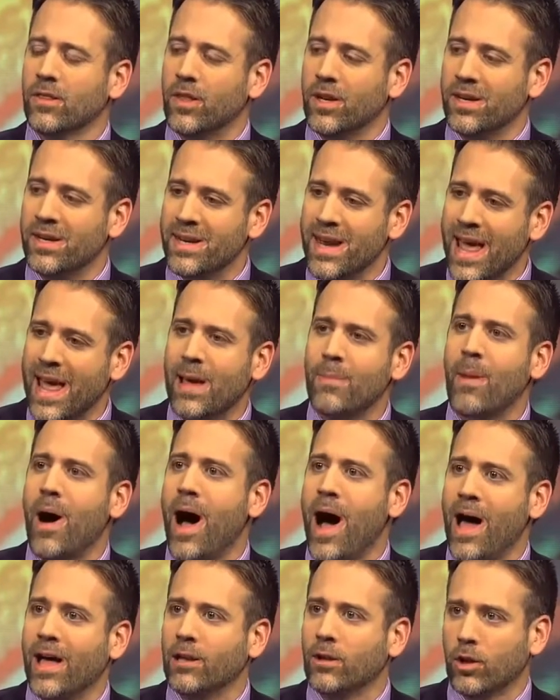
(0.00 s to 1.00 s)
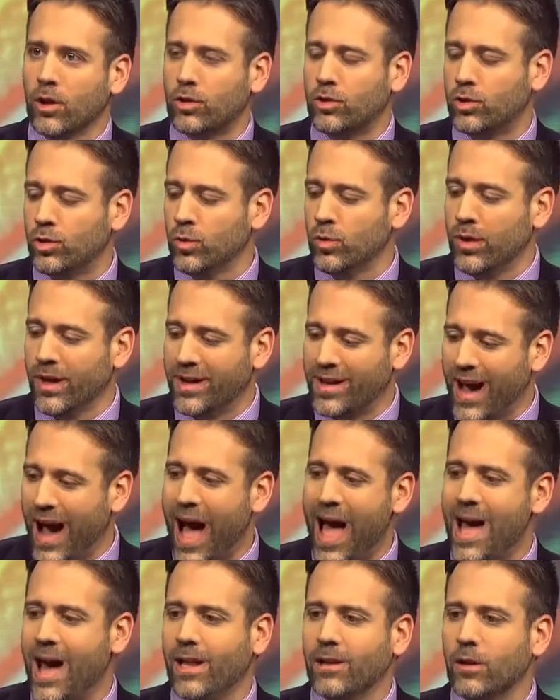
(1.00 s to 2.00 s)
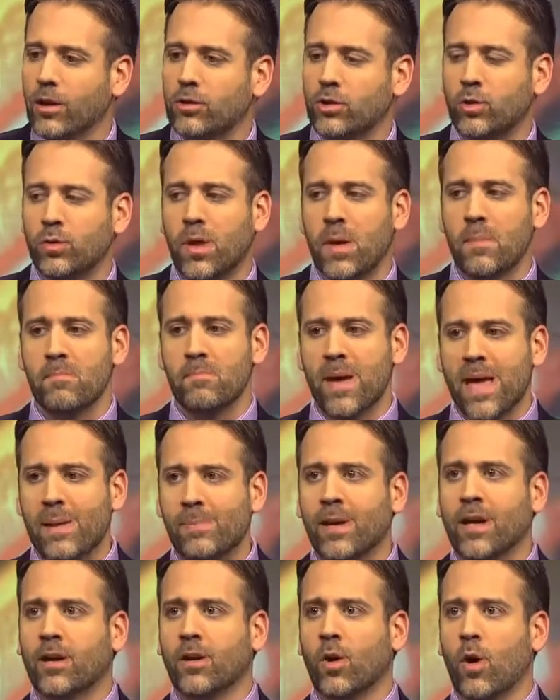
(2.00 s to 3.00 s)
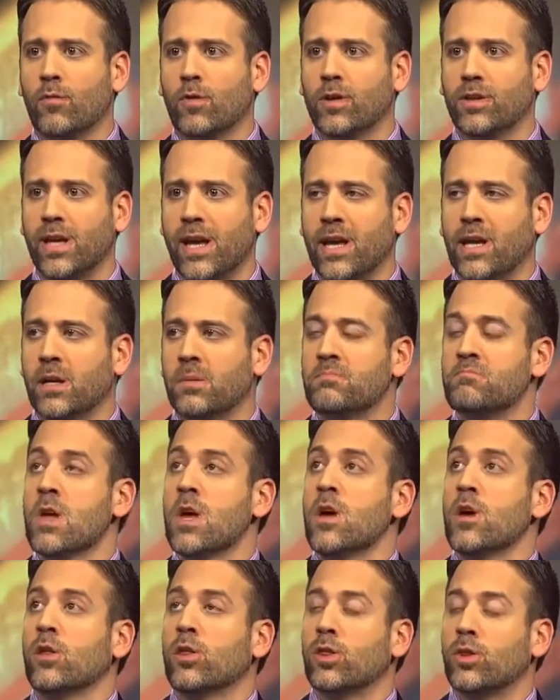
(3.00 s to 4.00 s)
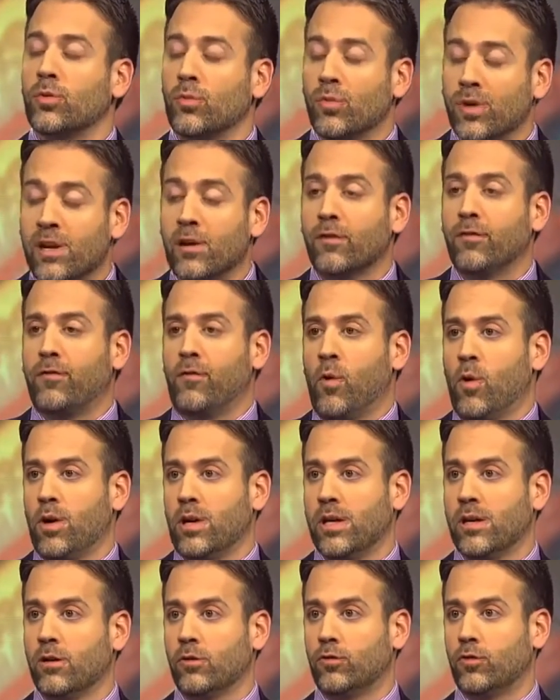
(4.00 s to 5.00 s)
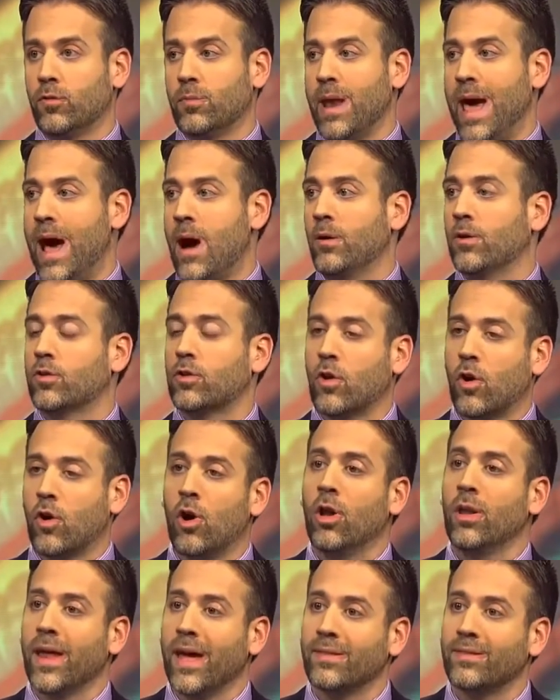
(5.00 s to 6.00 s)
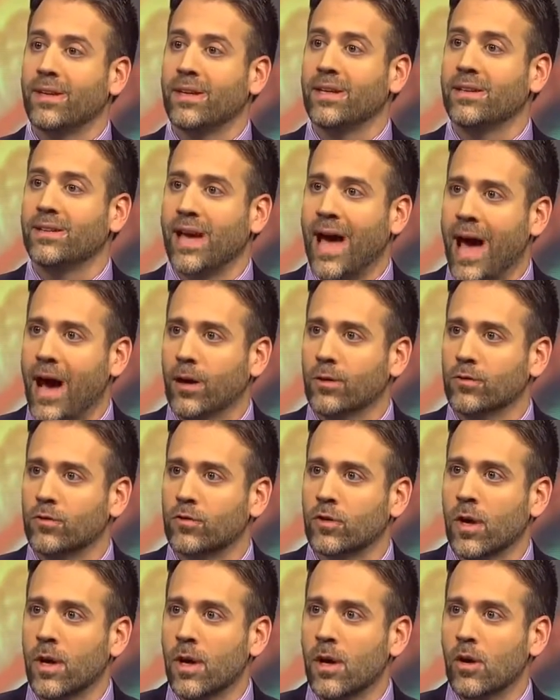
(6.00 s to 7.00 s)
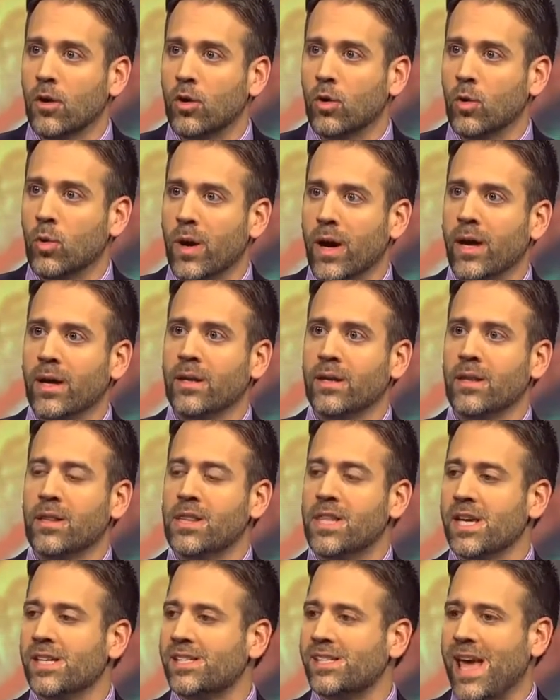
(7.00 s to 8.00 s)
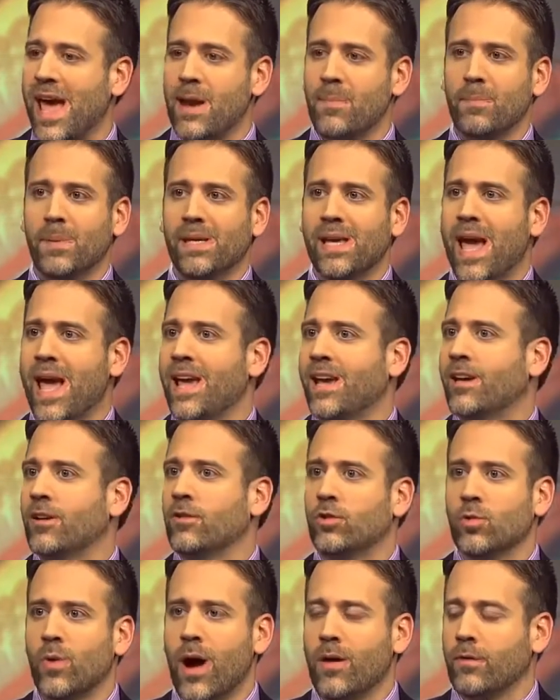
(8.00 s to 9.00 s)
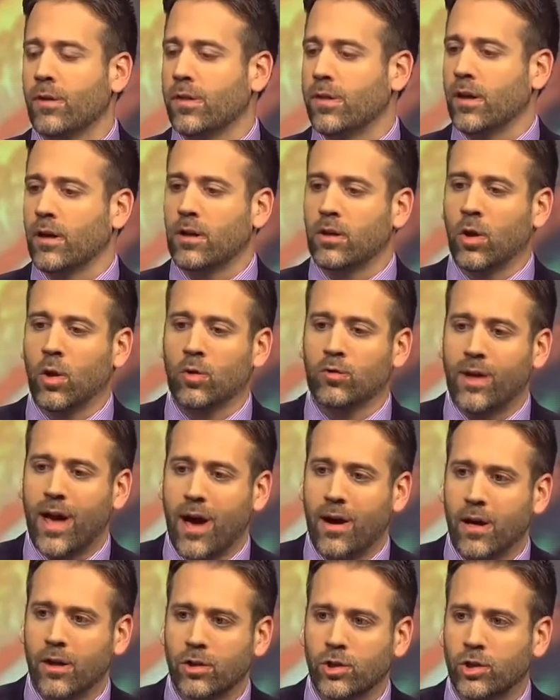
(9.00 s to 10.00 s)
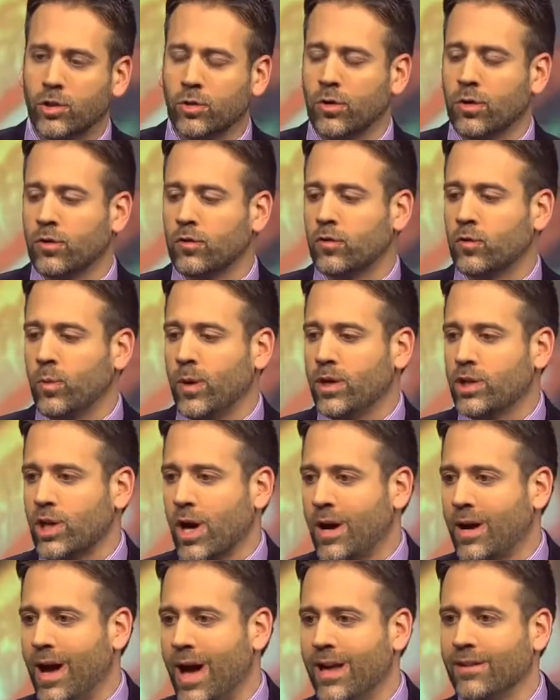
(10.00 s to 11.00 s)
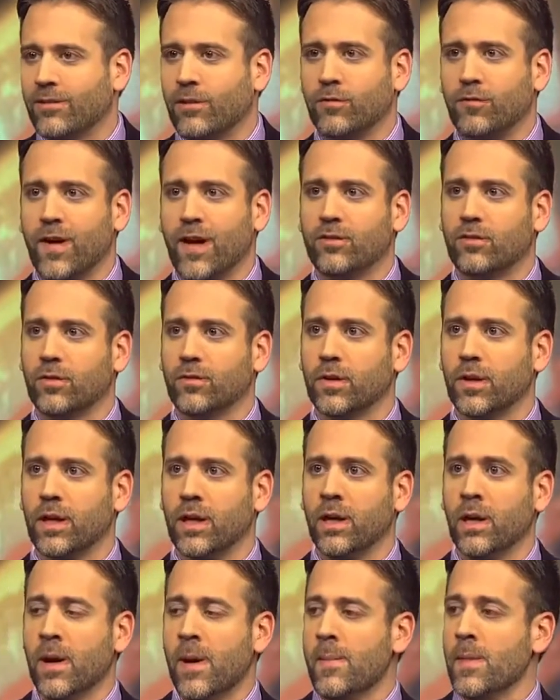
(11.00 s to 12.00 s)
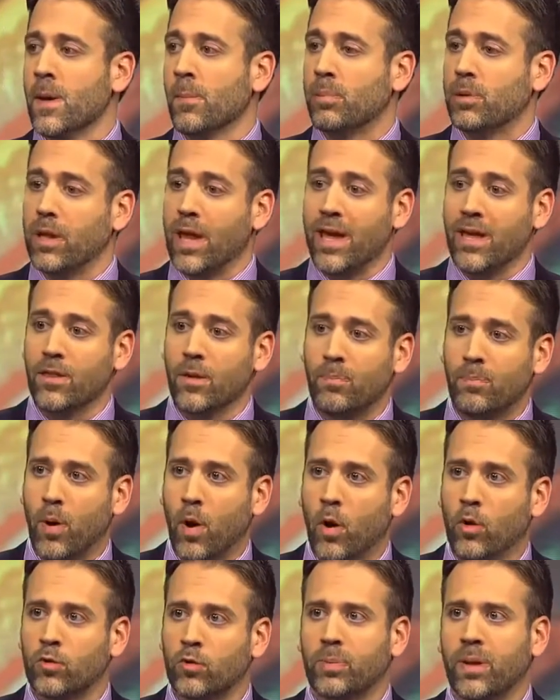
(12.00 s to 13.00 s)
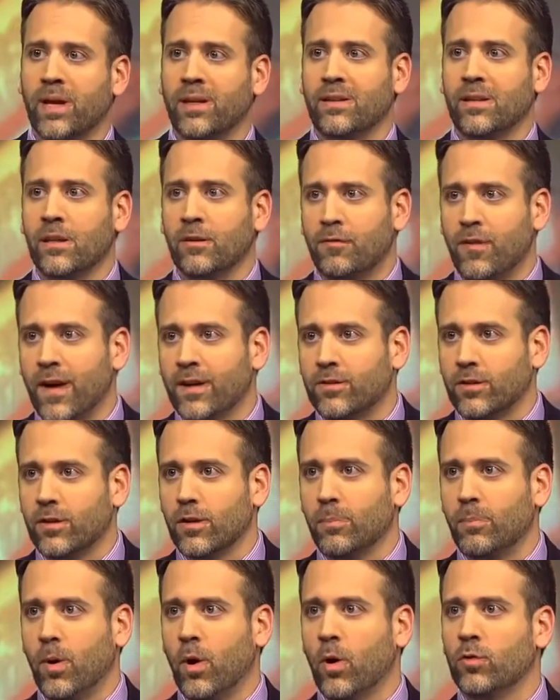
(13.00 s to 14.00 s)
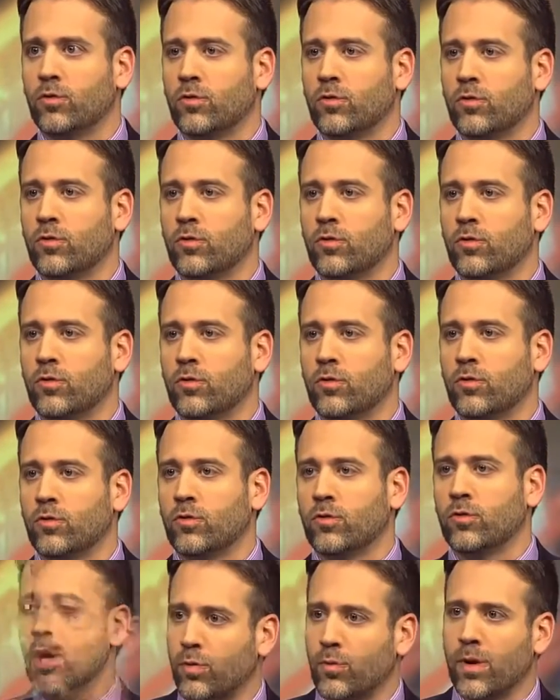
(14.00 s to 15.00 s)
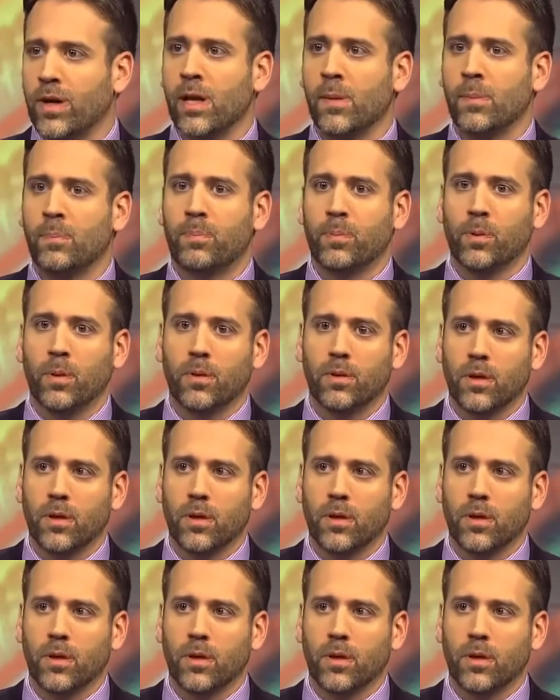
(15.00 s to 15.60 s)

The name I look to, the guy I look to that maybe could overtake him 3 or 4 years from now is Karl Anthony Towns, who in this NBA can do everything. Close out on shooters, switch on guys defensively, play the post, play defense in the post, shoot the three,